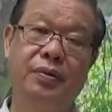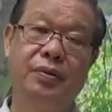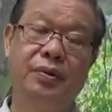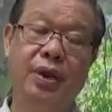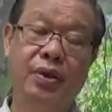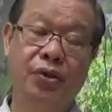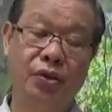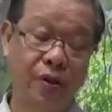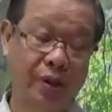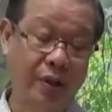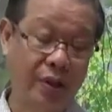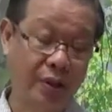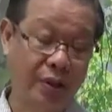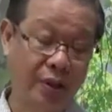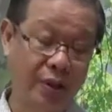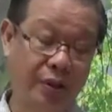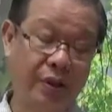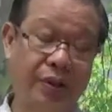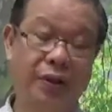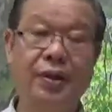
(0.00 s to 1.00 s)

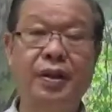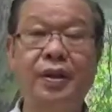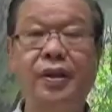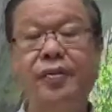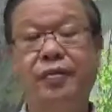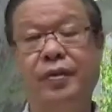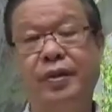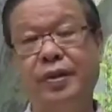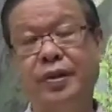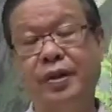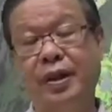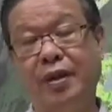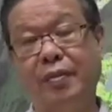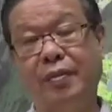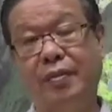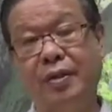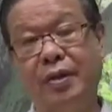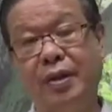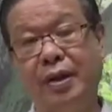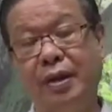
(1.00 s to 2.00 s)
Rajagaha, in this case, for his
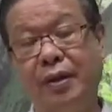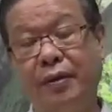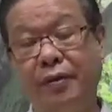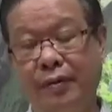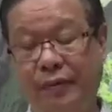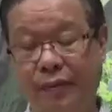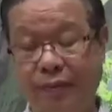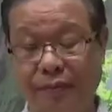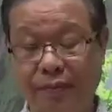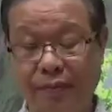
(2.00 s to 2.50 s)
arms round.